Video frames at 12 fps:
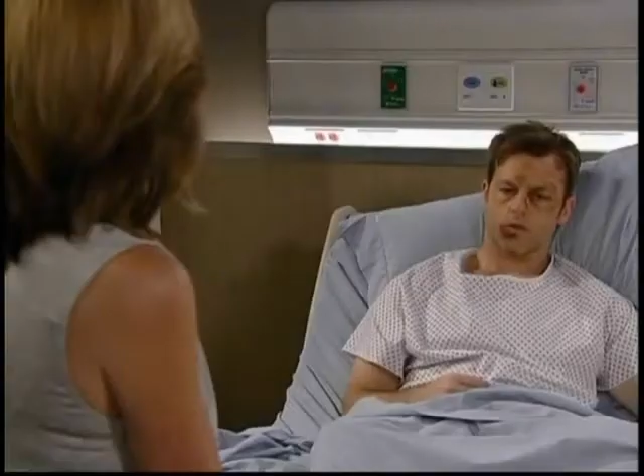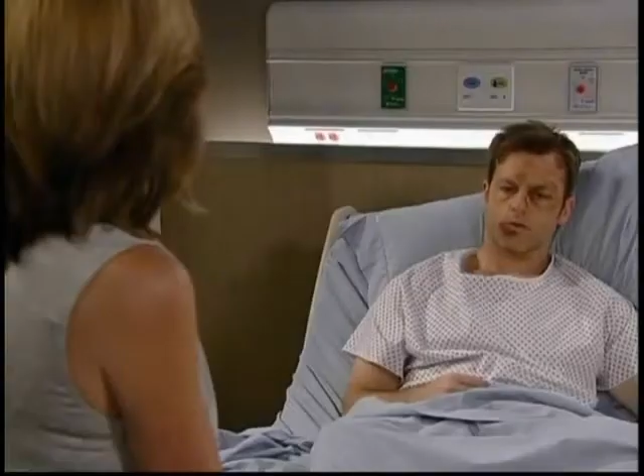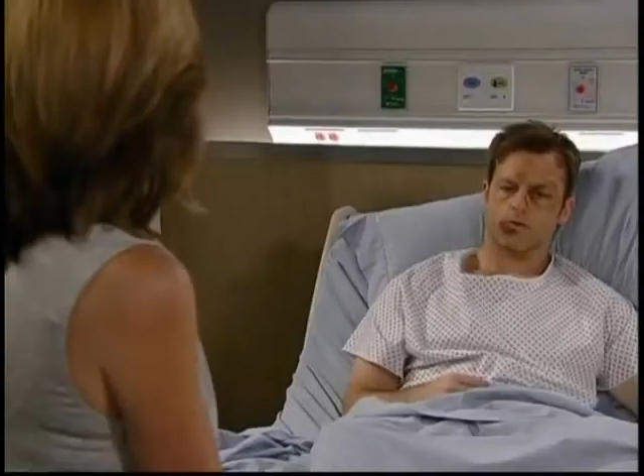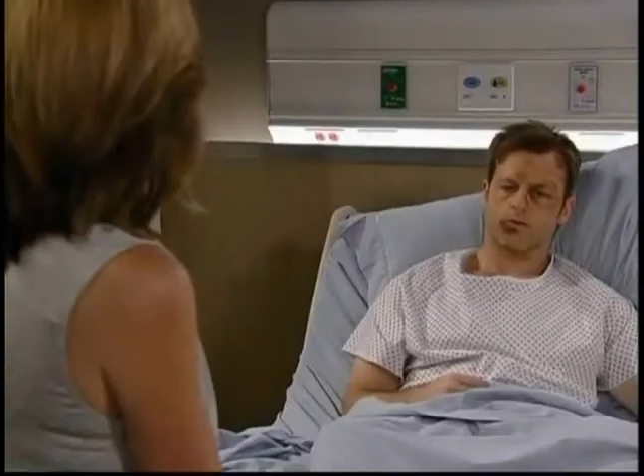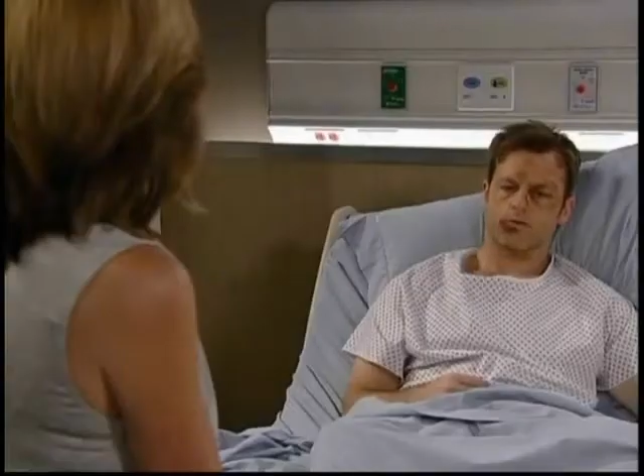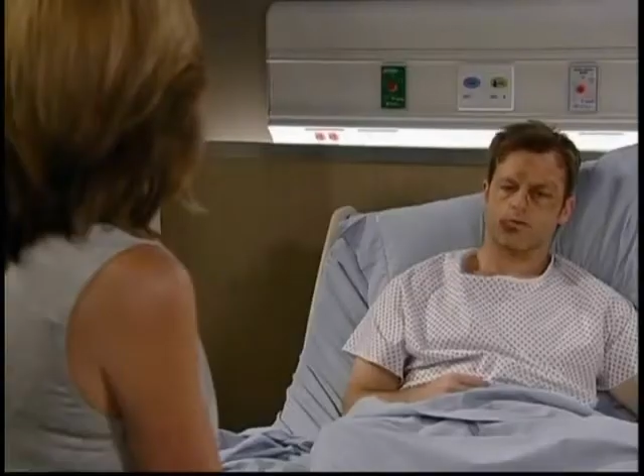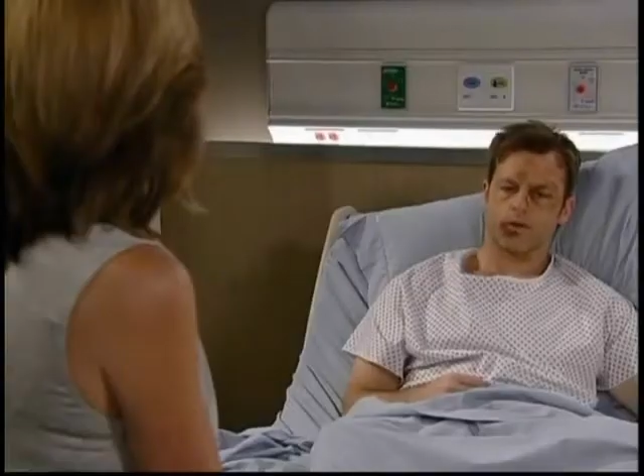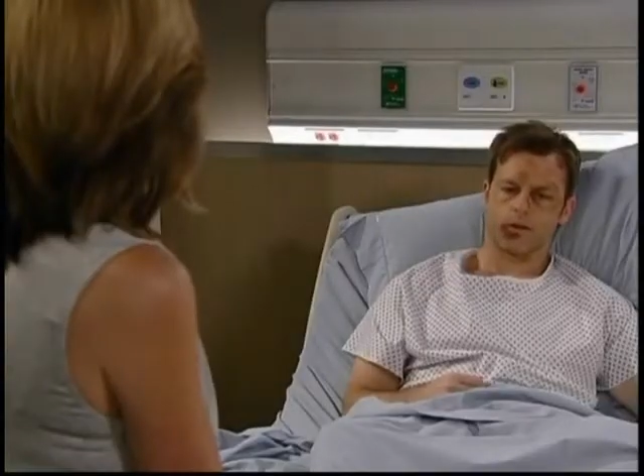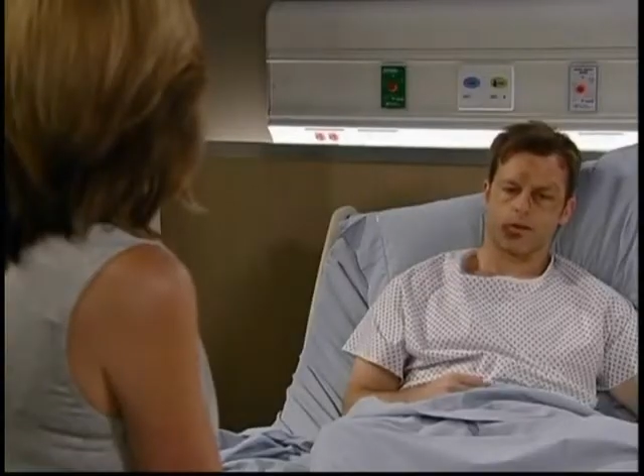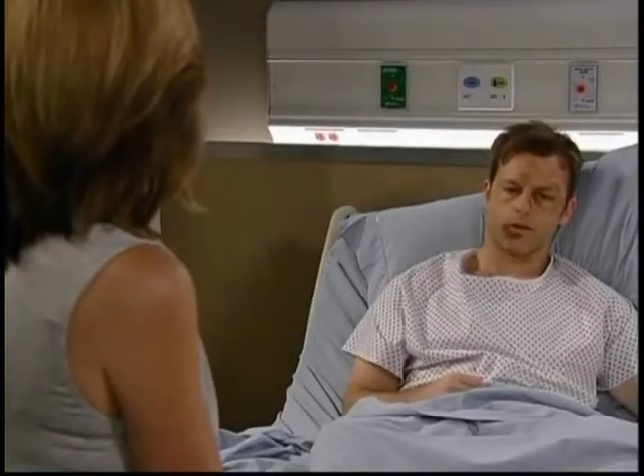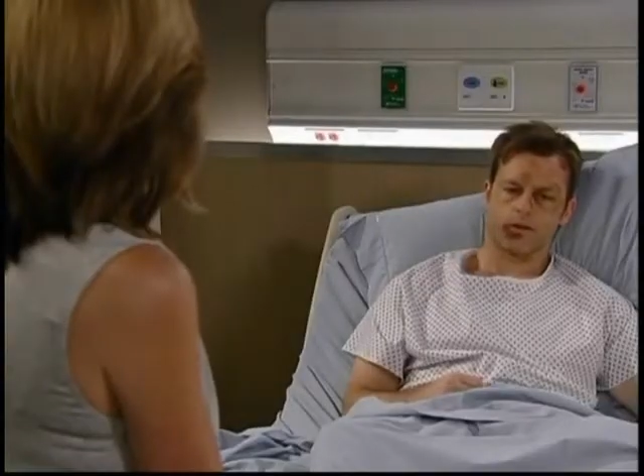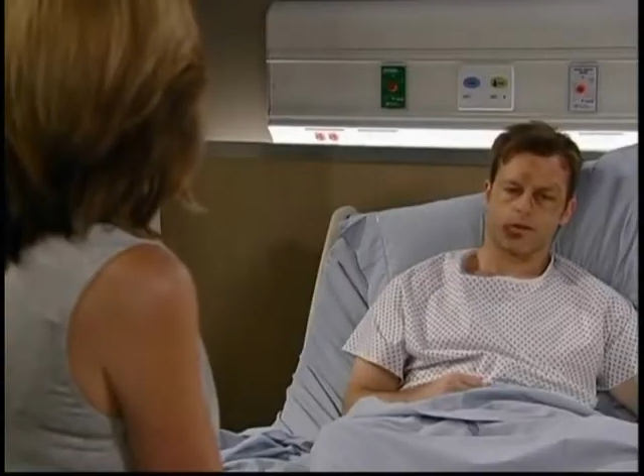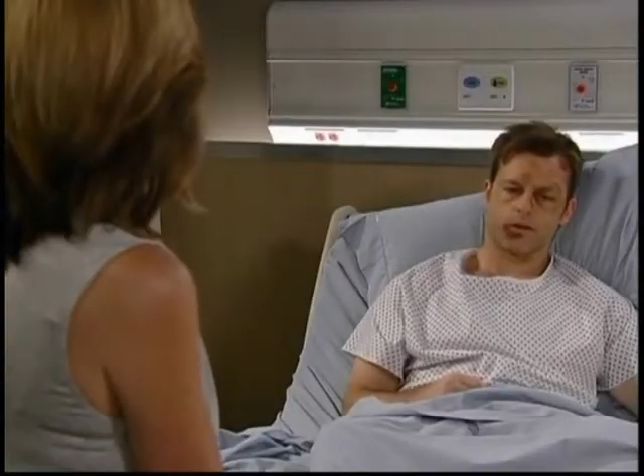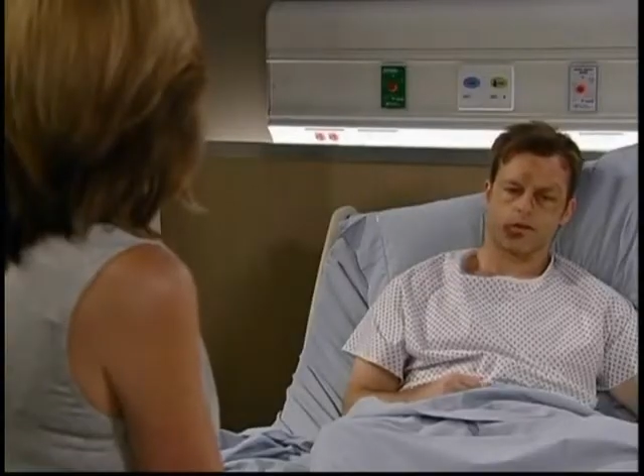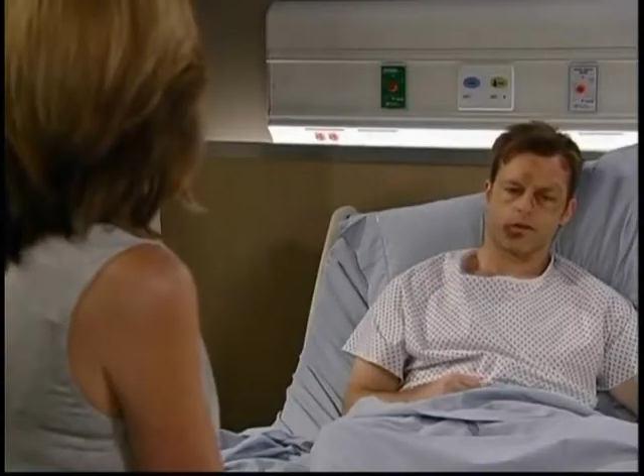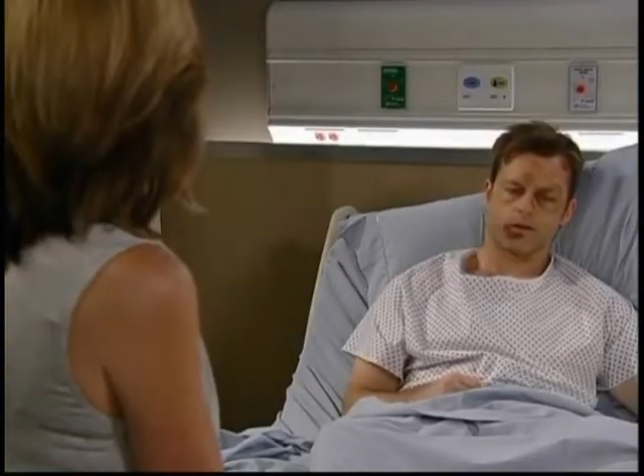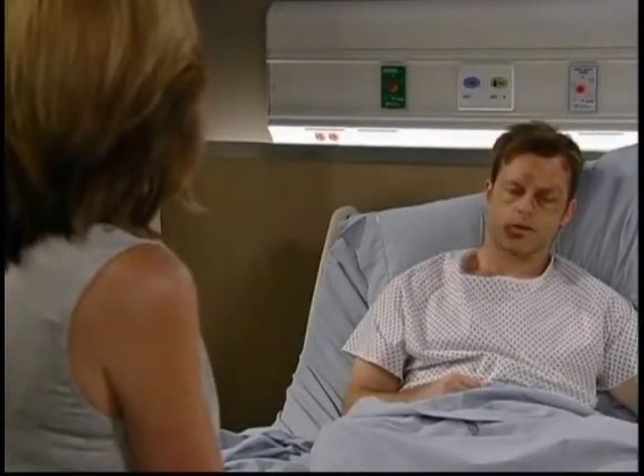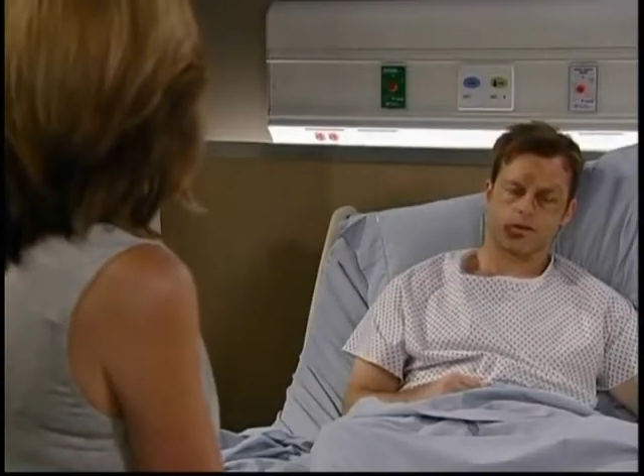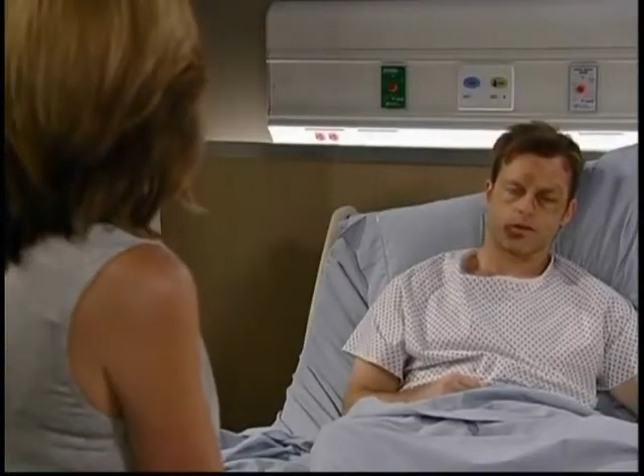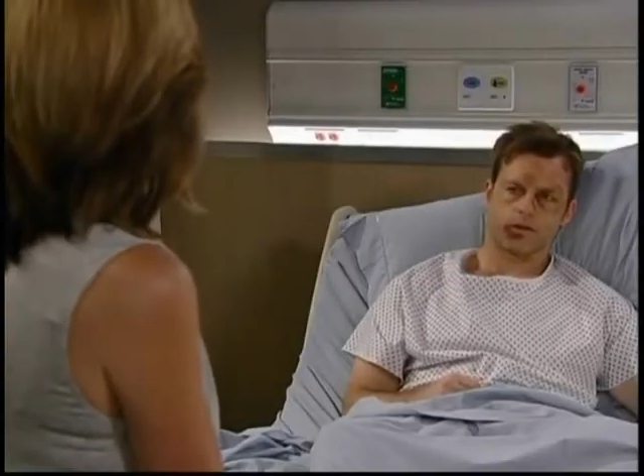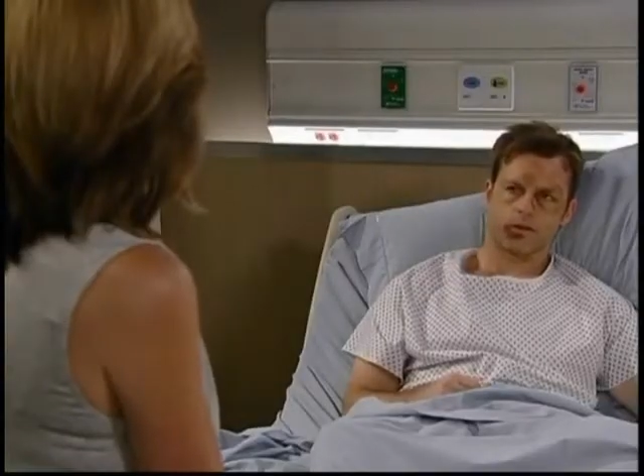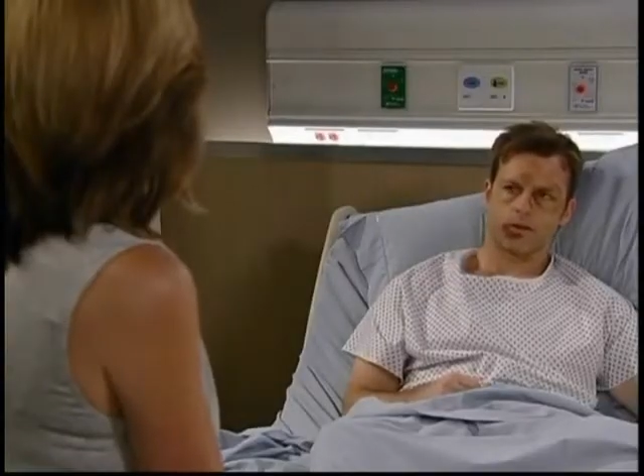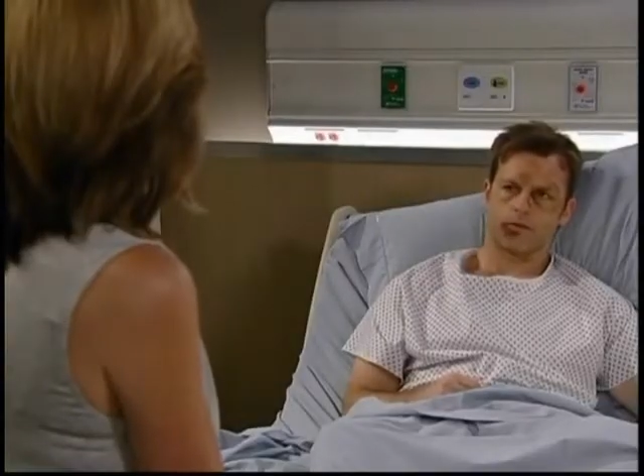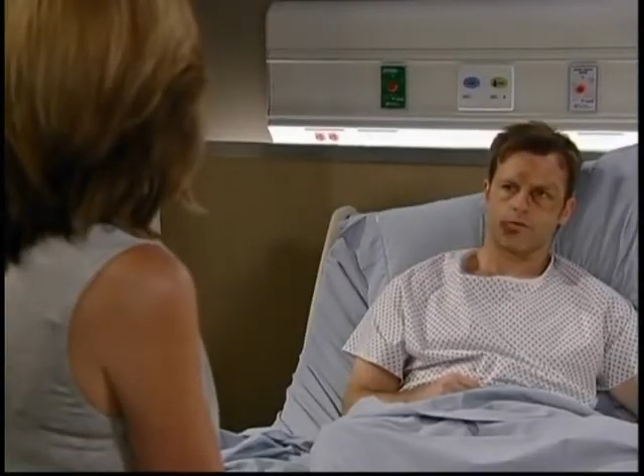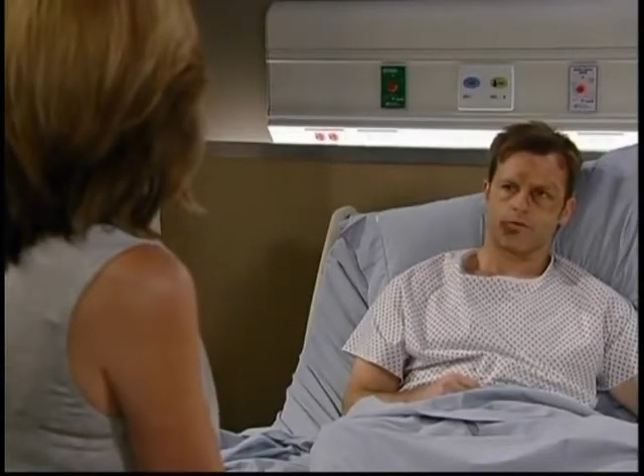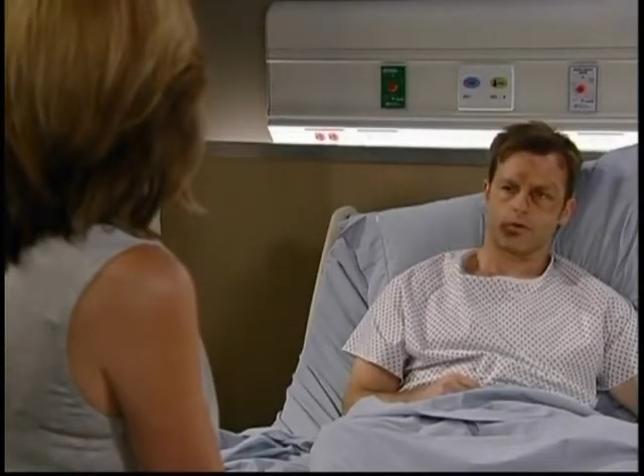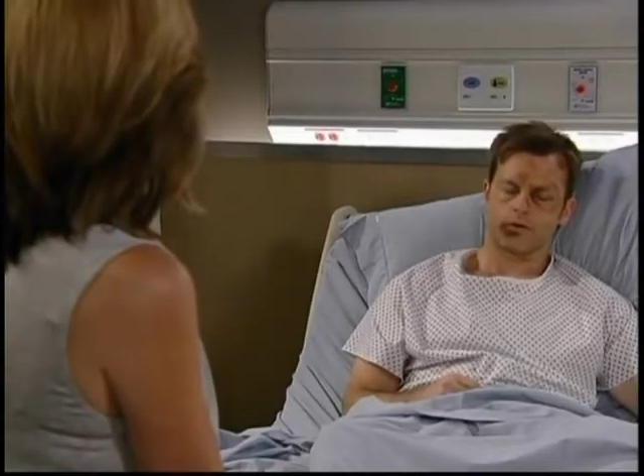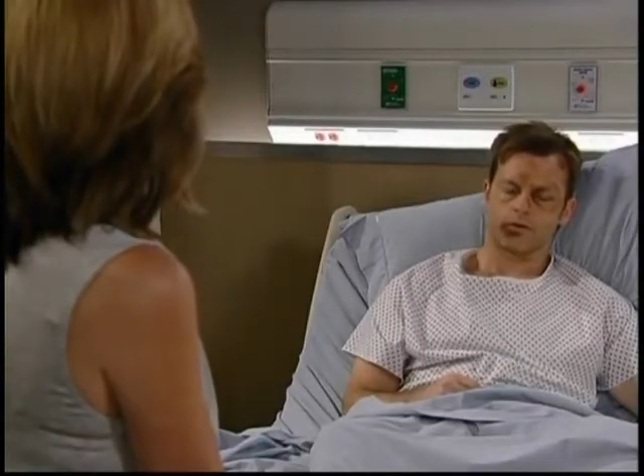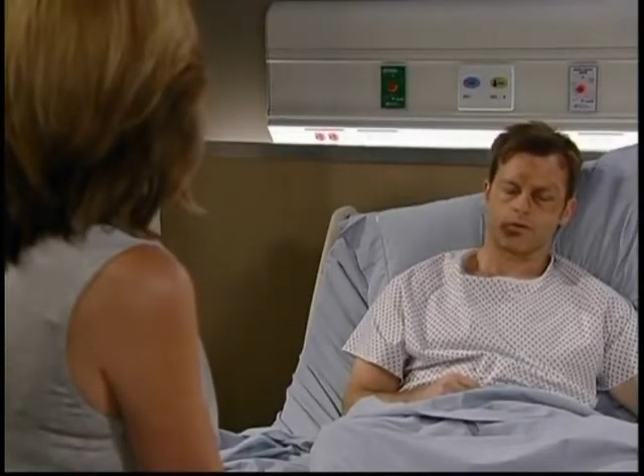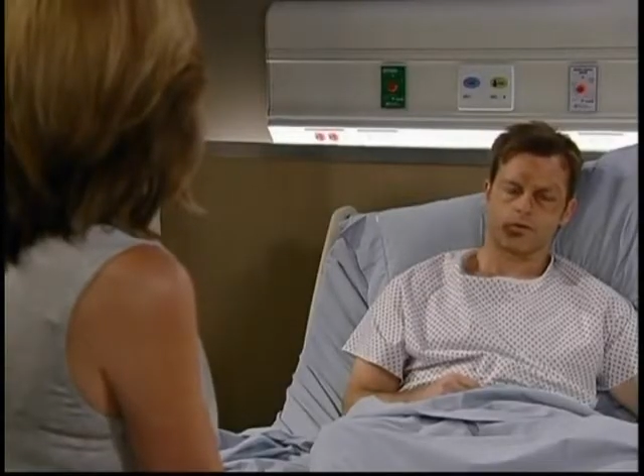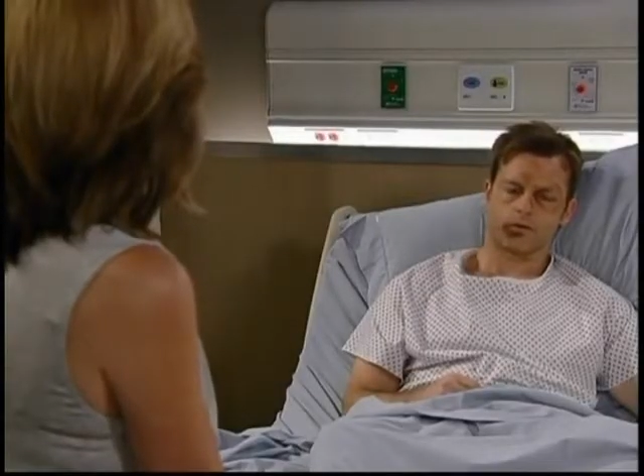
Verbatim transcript: His friend Hannah. They're not friends.